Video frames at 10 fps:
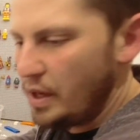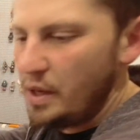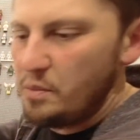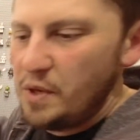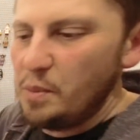
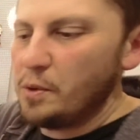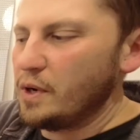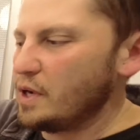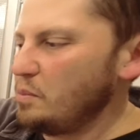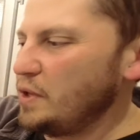And people
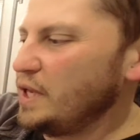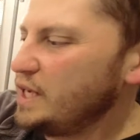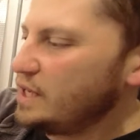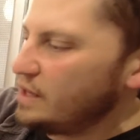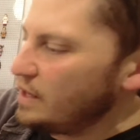are
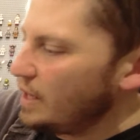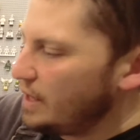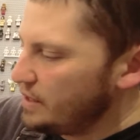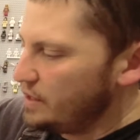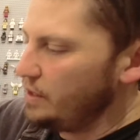complaining
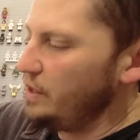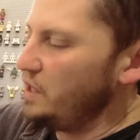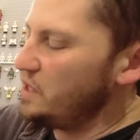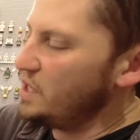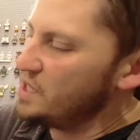that
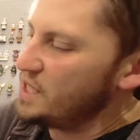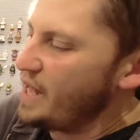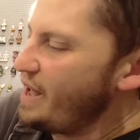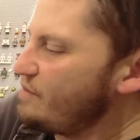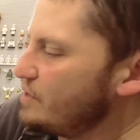it doesn't
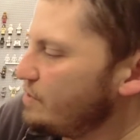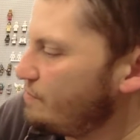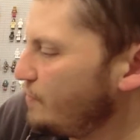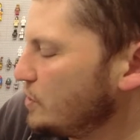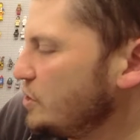have enough
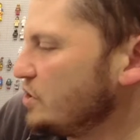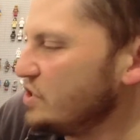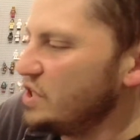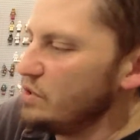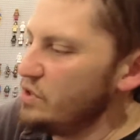
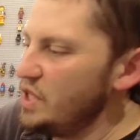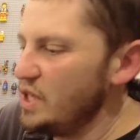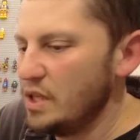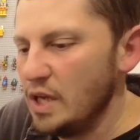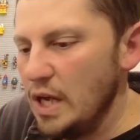functions. They're
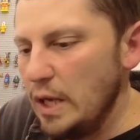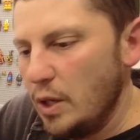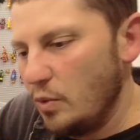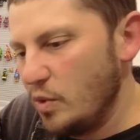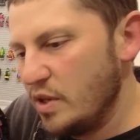saying
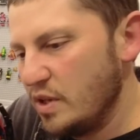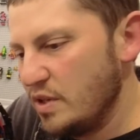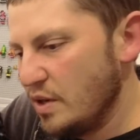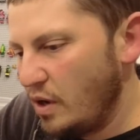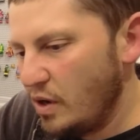
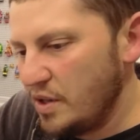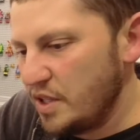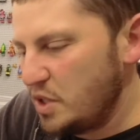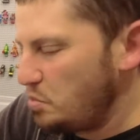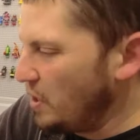with all
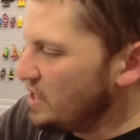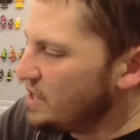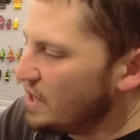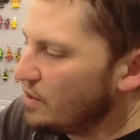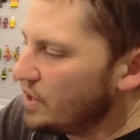this space
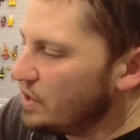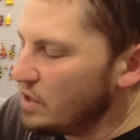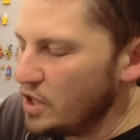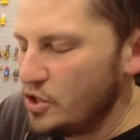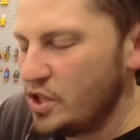down here,
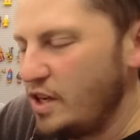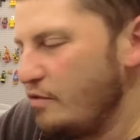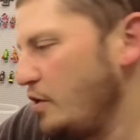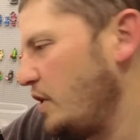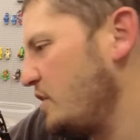it should have
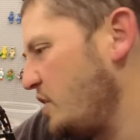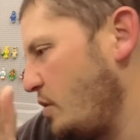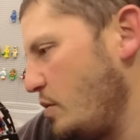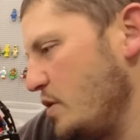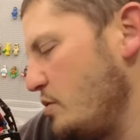like
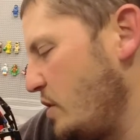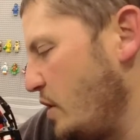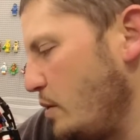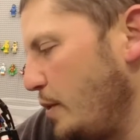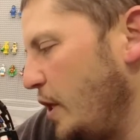sequential
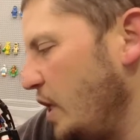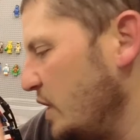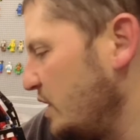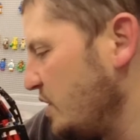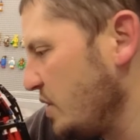
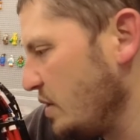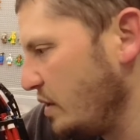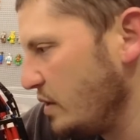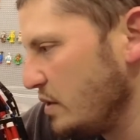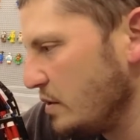
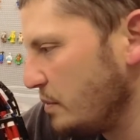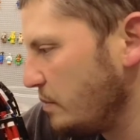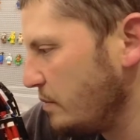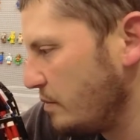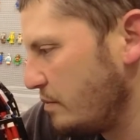gearbox,
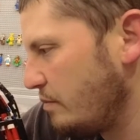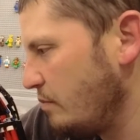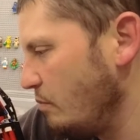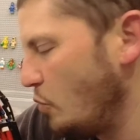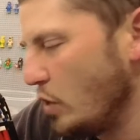
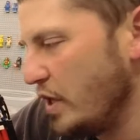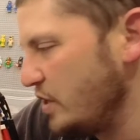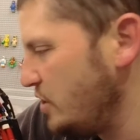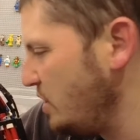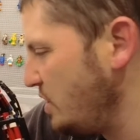more
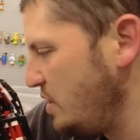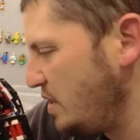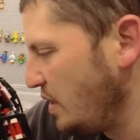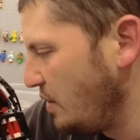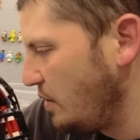engine
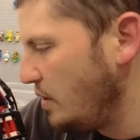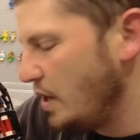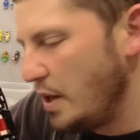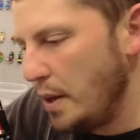detail.